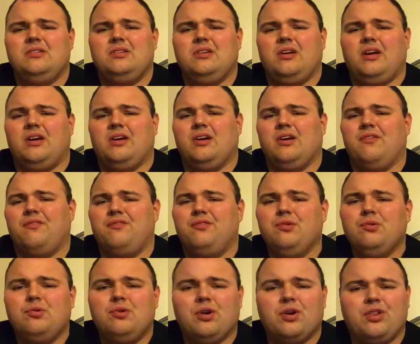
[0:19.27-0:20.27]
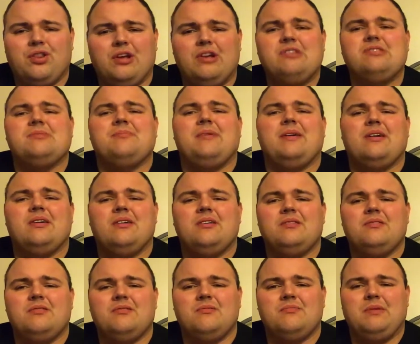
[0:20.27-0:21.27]
I heard a few good things about it.
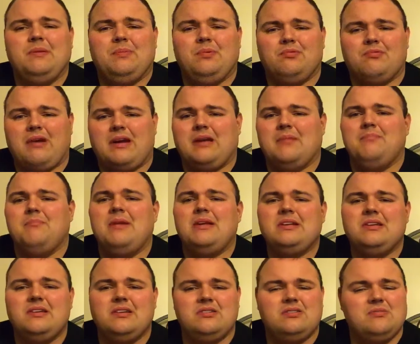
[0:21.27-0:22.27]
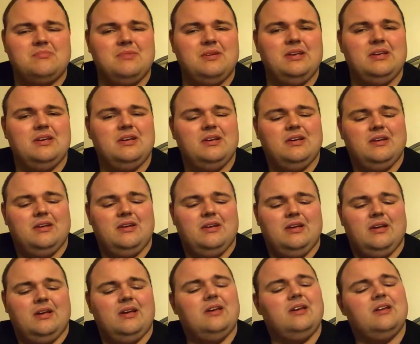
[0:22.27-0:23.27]
People recommended it to me.
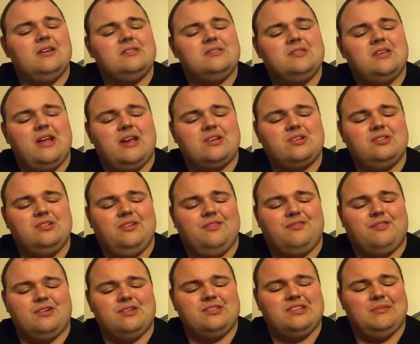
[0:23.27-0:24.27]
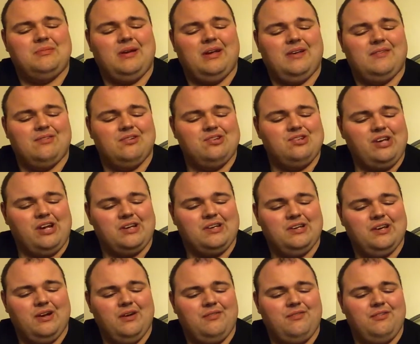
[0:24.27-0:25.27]
And this is actually the first time I ever checked it
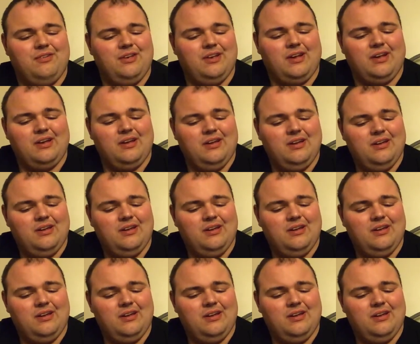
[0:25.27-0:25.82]
out for you.